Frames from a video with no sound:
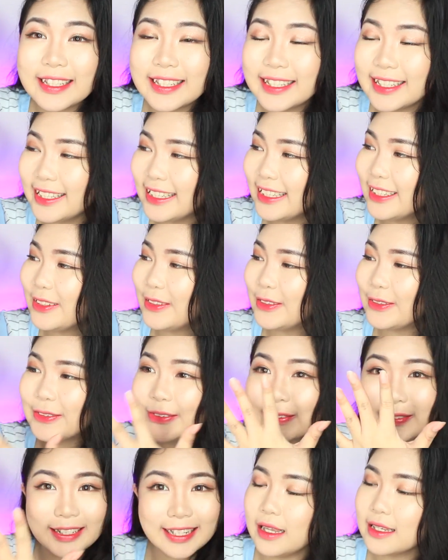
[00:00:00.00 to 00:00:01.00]

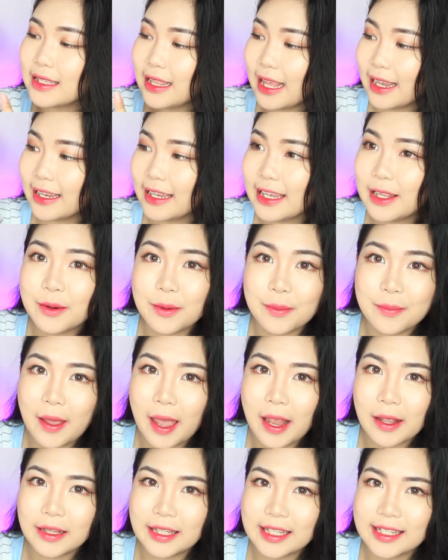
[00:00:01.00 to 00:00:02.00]
cute. It's like in a
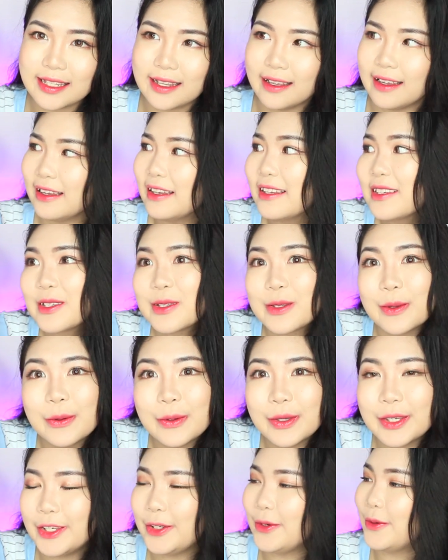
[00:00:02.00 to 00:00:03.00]
bag design. It's so
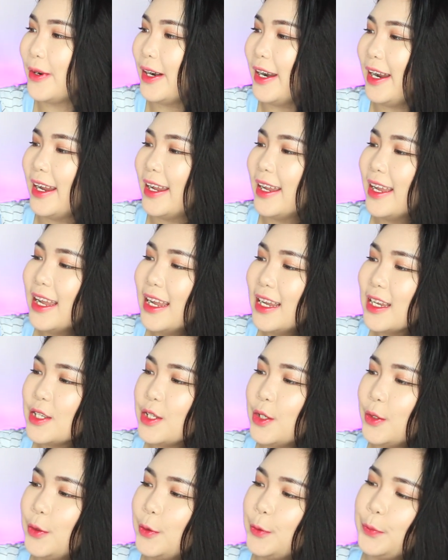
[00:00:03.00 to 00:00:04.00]
cute, right?
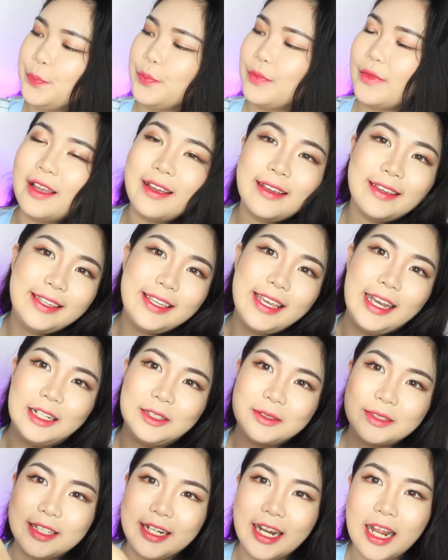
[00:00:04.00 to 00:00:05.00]
So
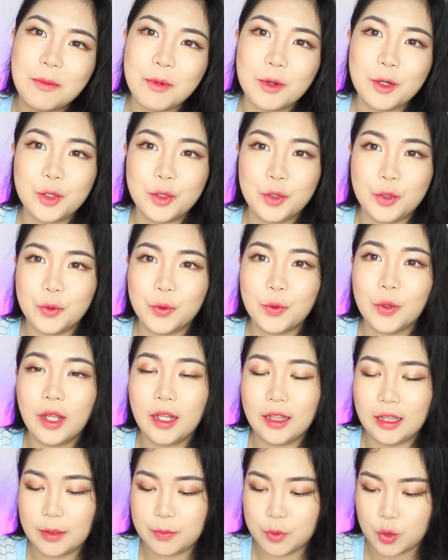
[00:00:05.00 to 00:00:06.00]
yeah, today I'm going to do
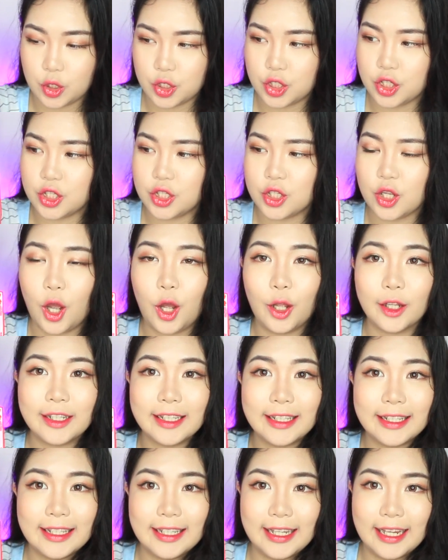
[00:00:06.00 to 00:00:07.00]
a lip swatches
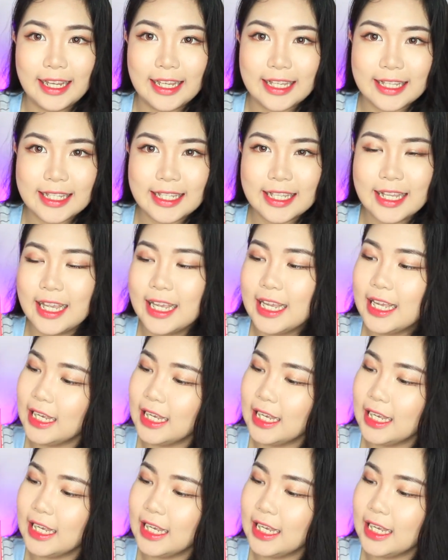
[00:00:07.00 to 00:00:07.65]
on this